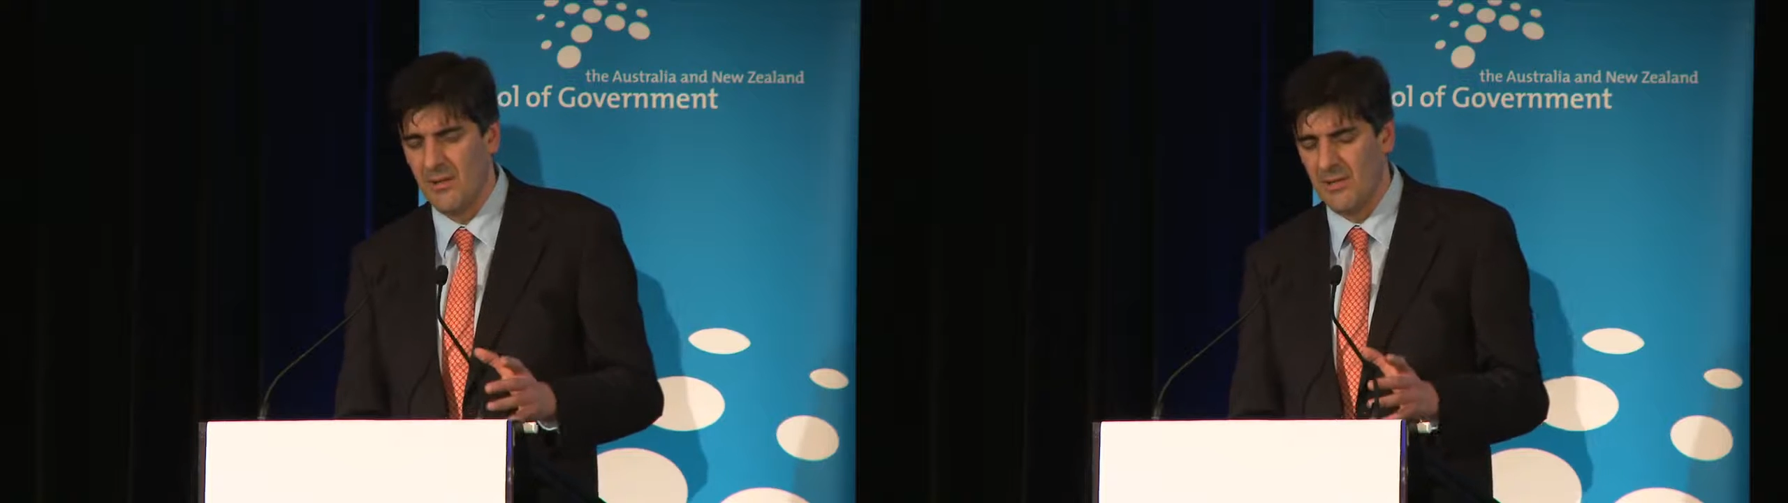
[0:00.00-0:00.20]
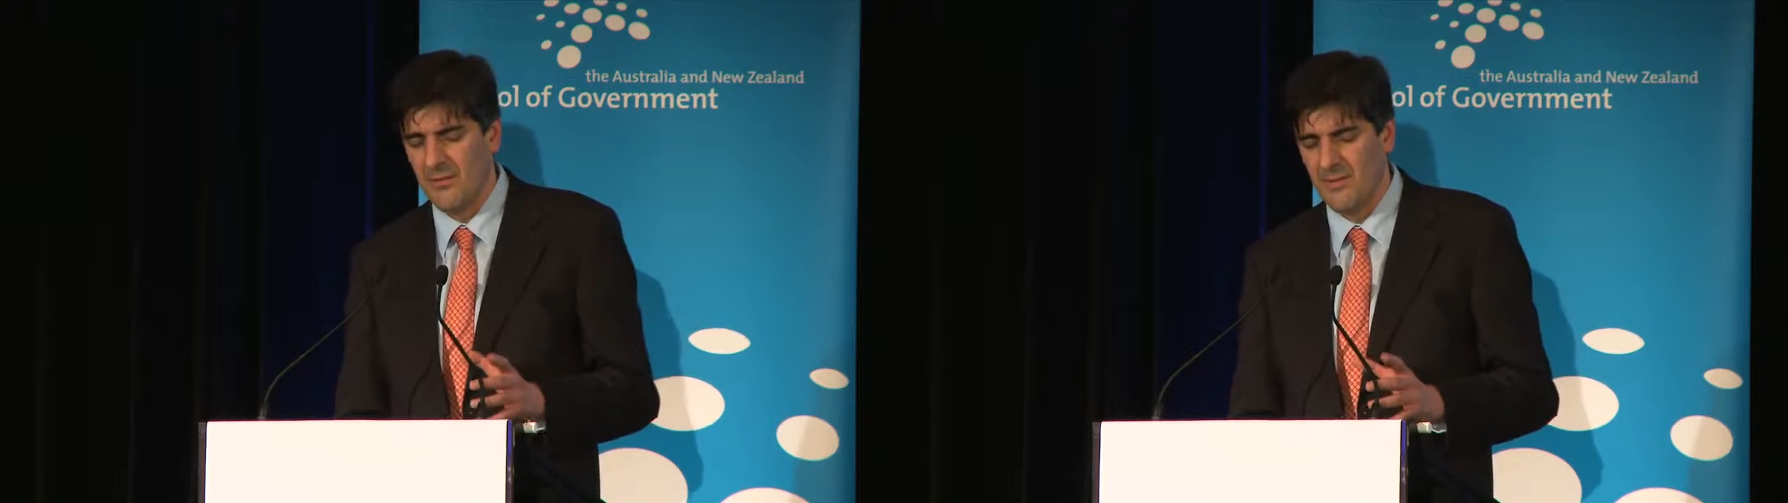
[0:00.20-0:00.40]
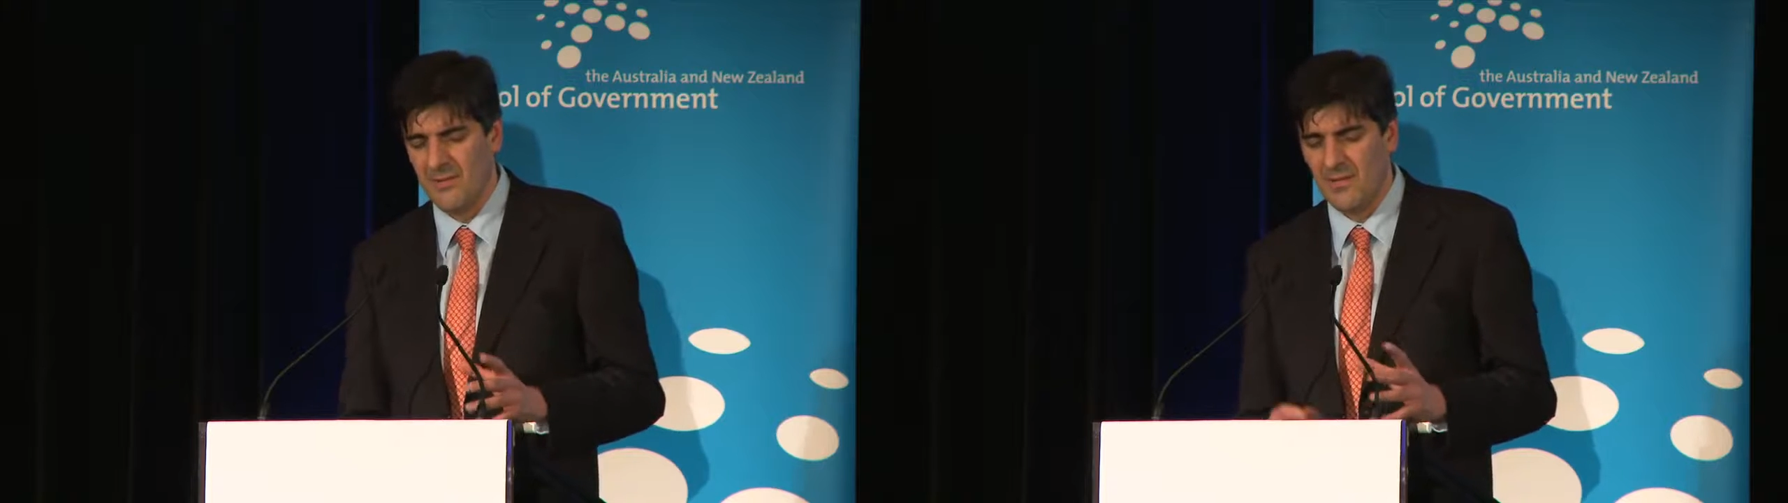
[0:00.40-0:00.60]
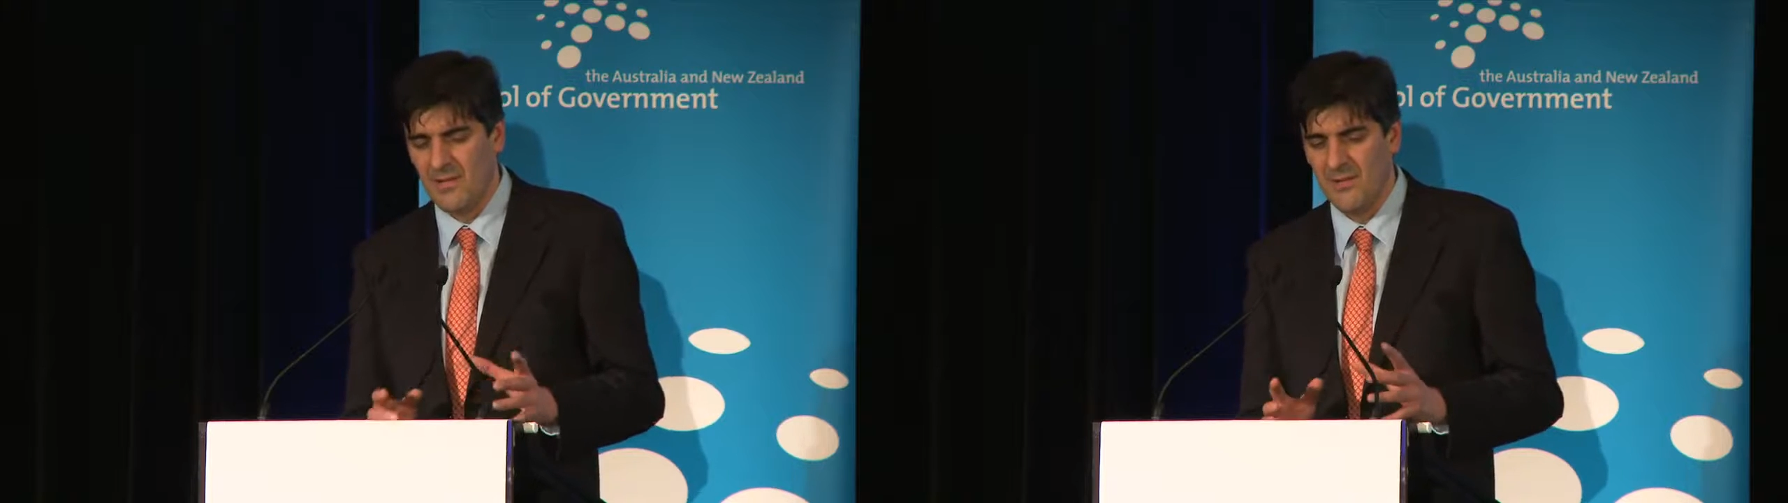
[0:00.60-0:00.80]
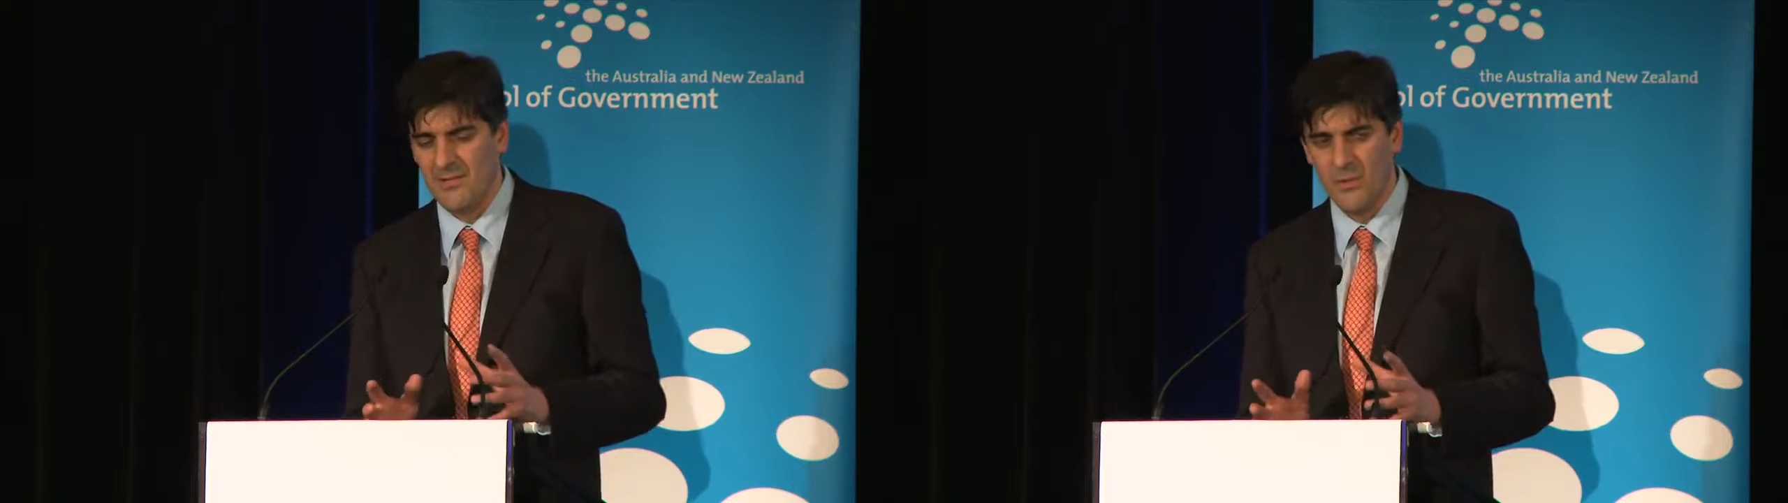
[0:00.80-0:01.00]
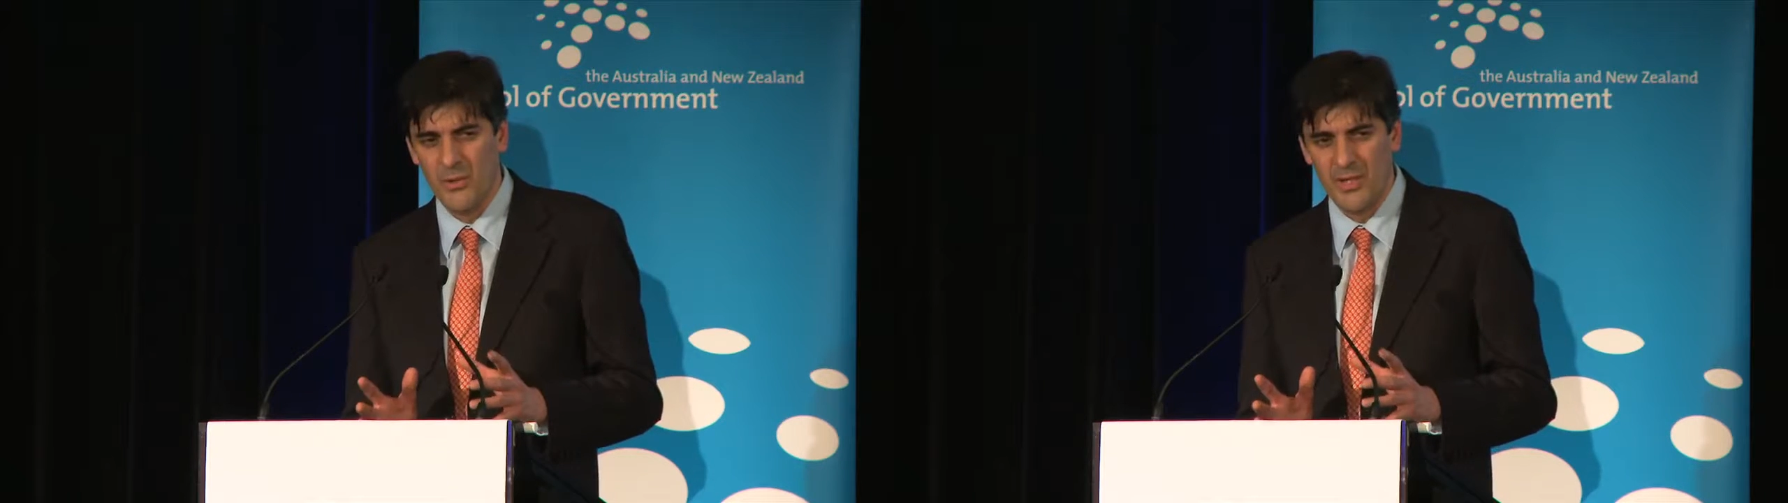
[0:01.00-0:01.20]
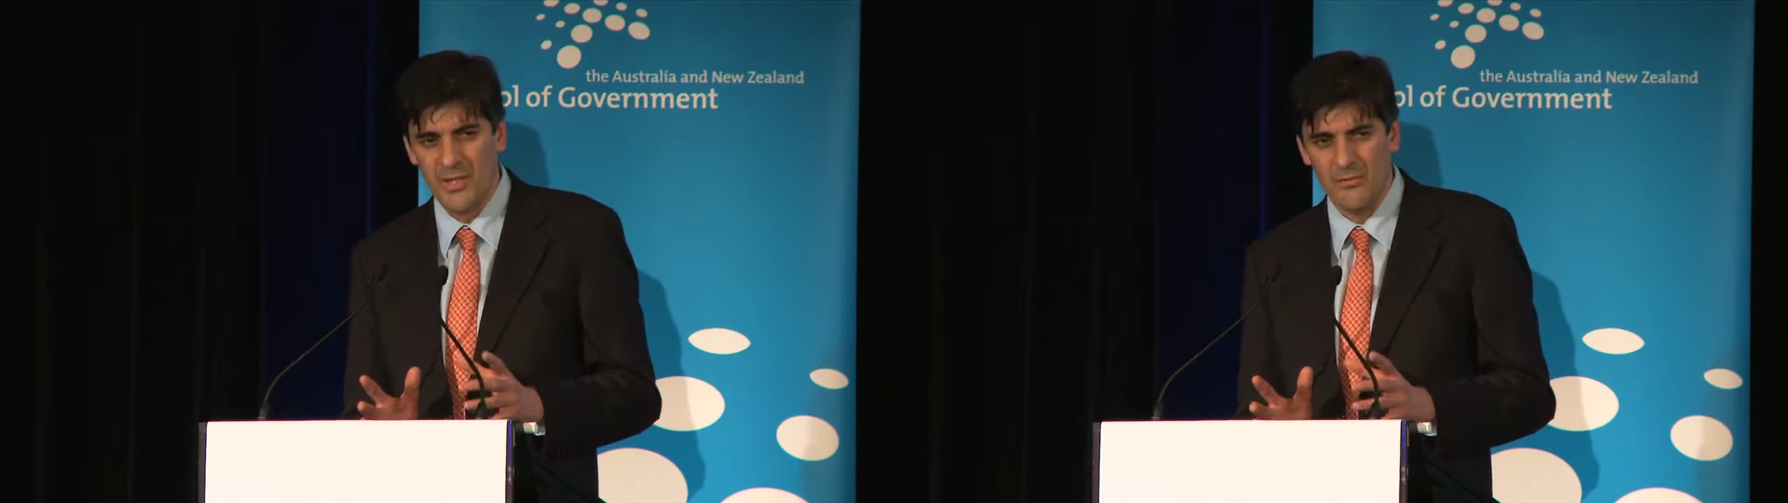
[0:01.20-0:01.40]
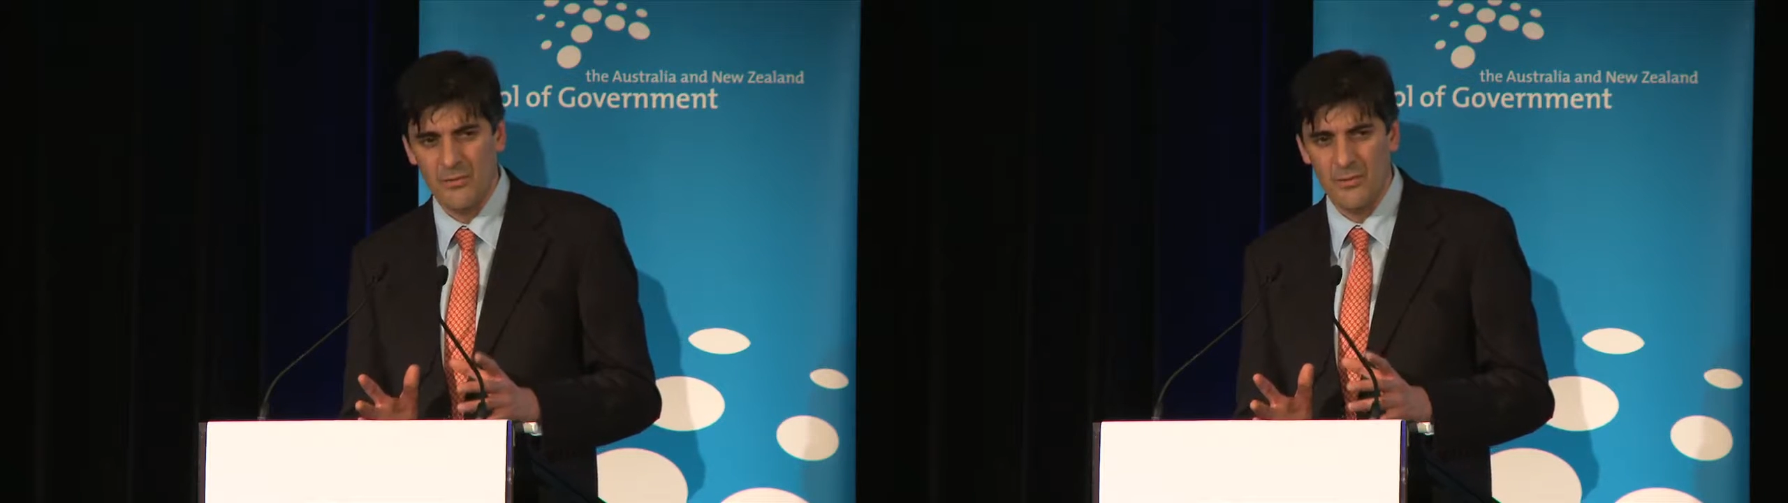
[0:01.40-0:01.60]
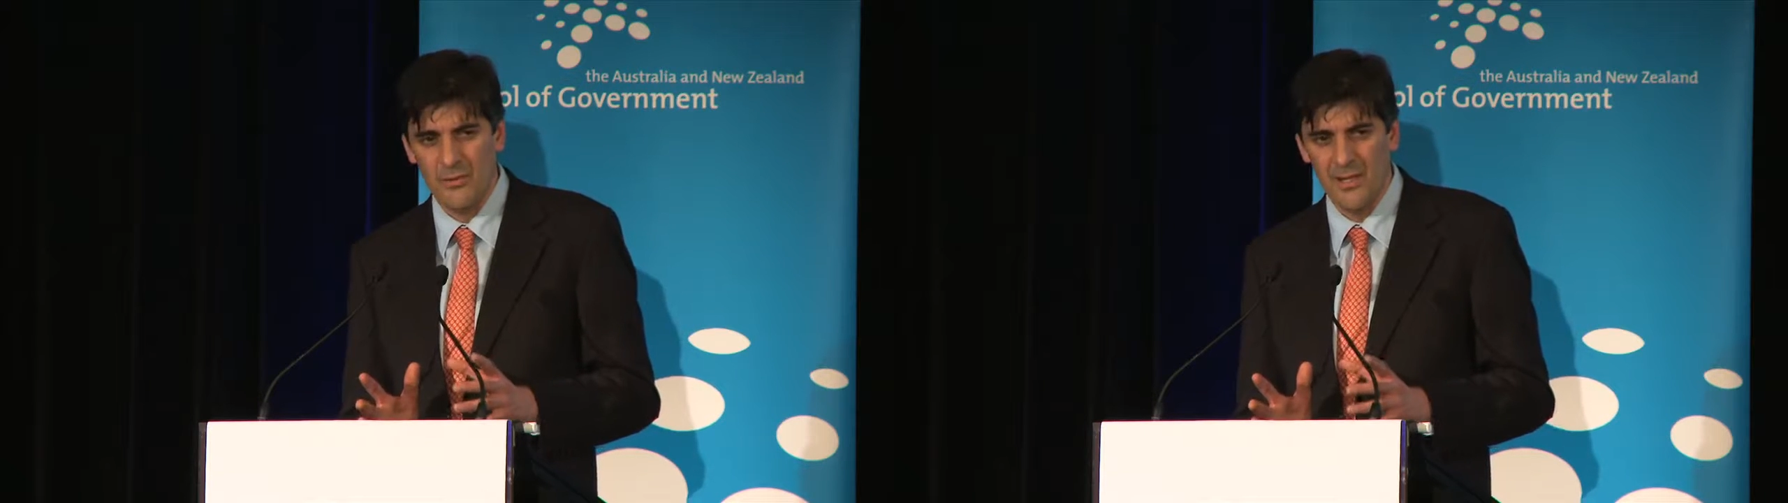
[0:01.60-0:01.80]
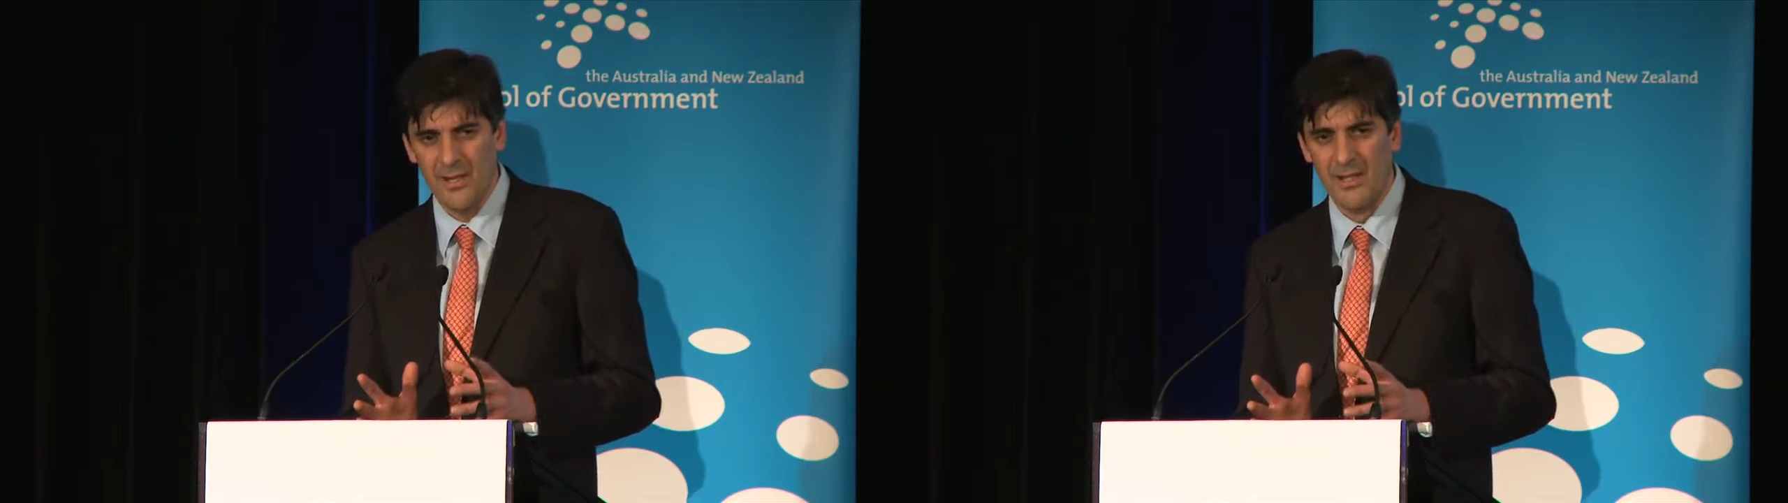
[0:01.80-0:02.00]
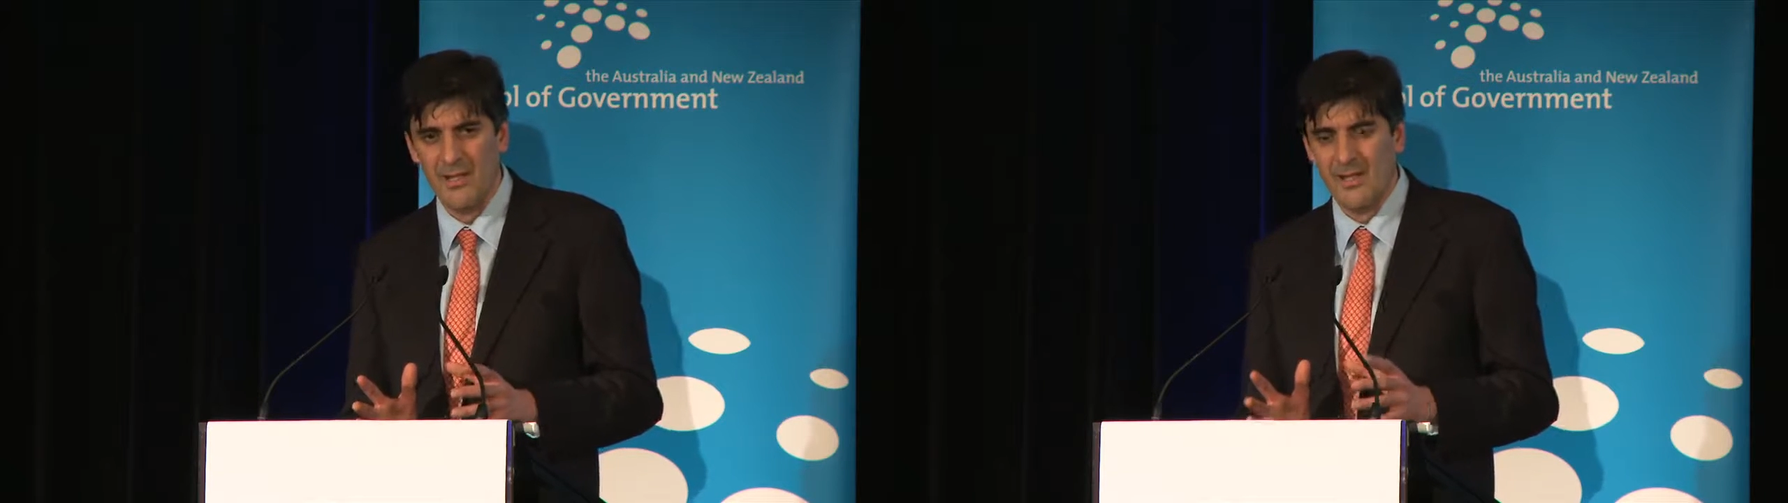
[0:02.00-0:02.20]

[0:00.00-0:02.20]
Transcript: governments are going to have to work out sooner or later.